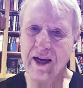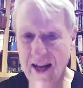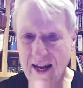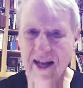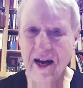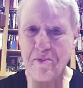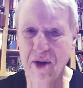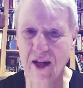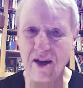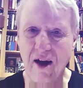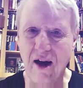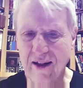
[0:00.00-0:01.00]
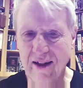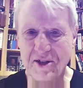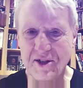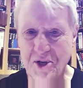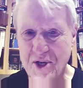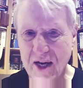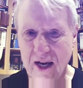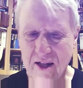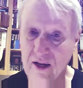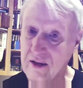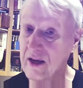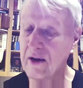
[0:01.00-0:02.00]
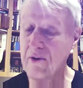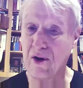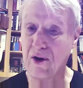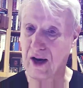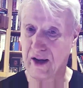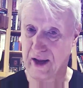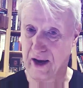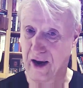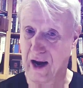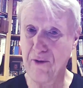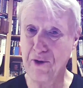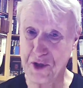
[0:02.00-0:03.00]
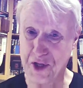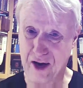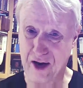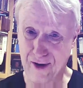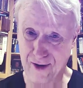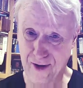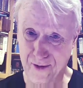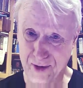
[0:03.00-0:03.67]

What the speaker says: I said, oh, they'll be along. They're just out there. They were there. I was there alone.